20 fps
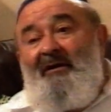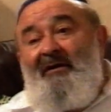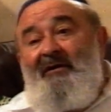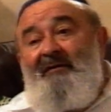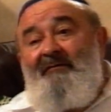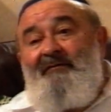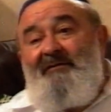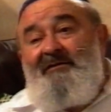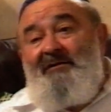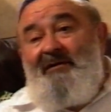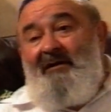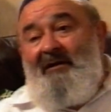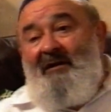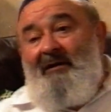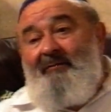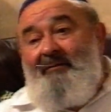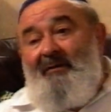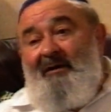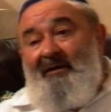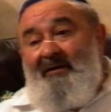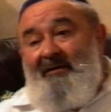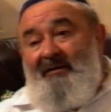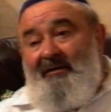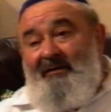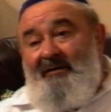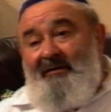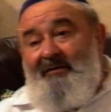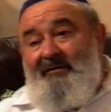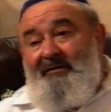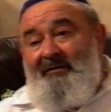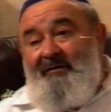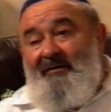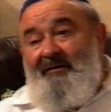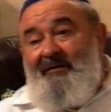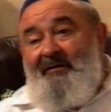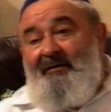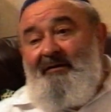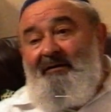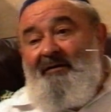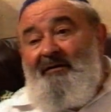and he was the gabbai there.
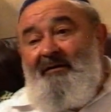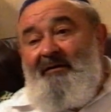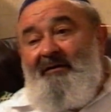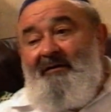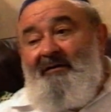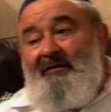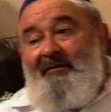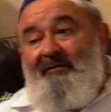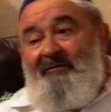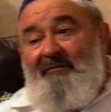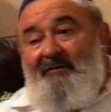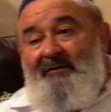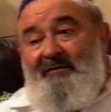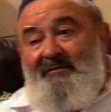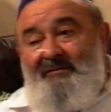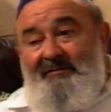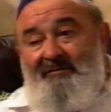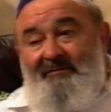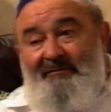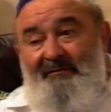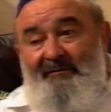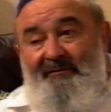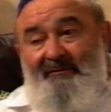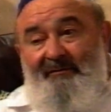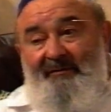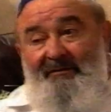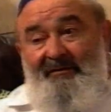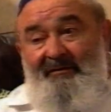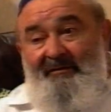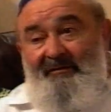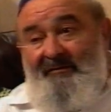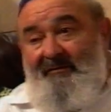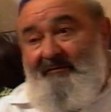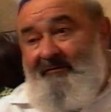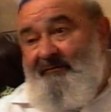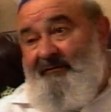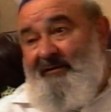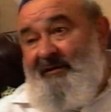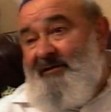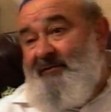He was sort of the
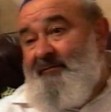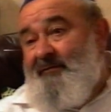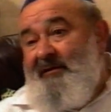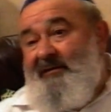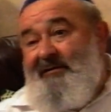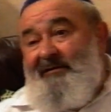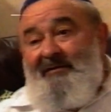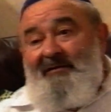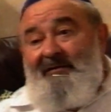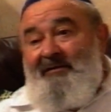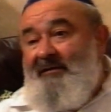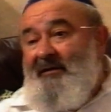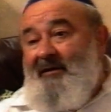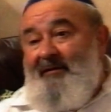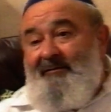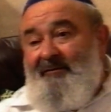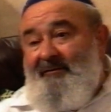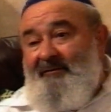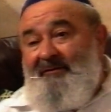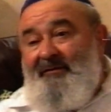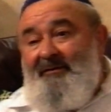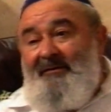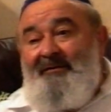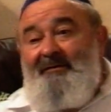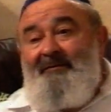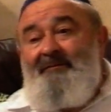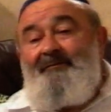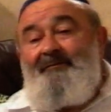vice president type of thing.